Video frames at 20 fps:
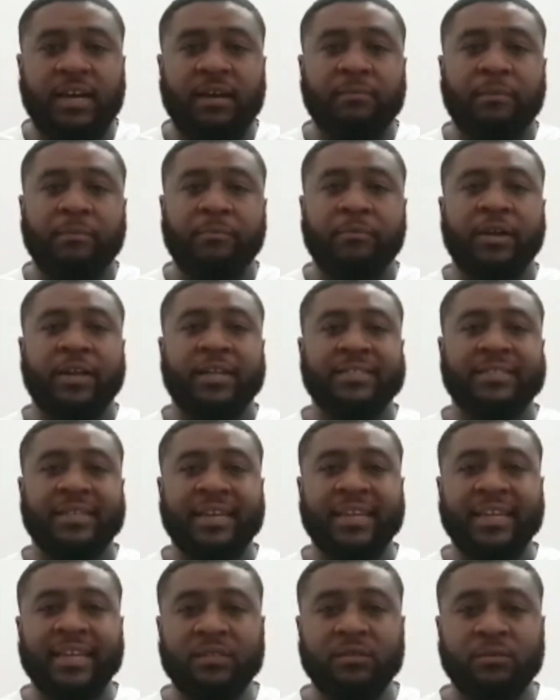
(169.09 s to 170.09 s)
I remember against
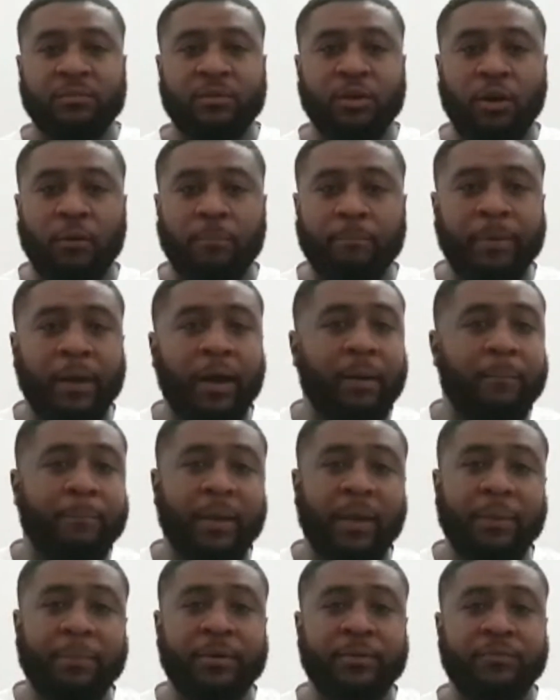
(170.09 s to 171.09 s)
Leeds when we got
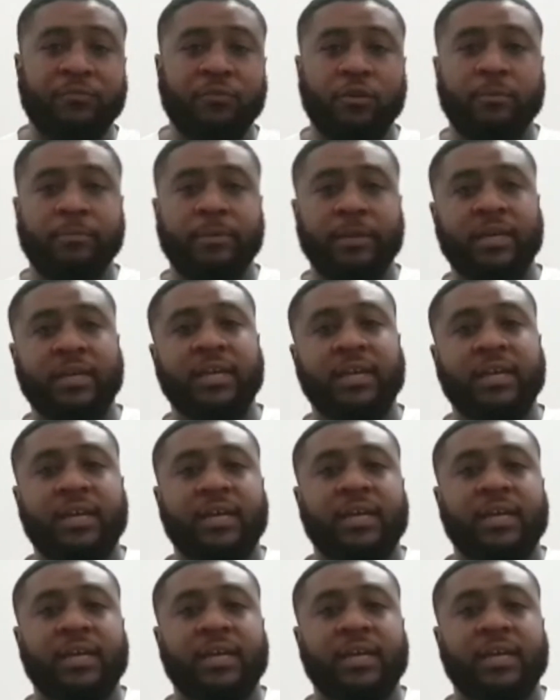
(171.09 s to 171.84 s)
peppered for a bit.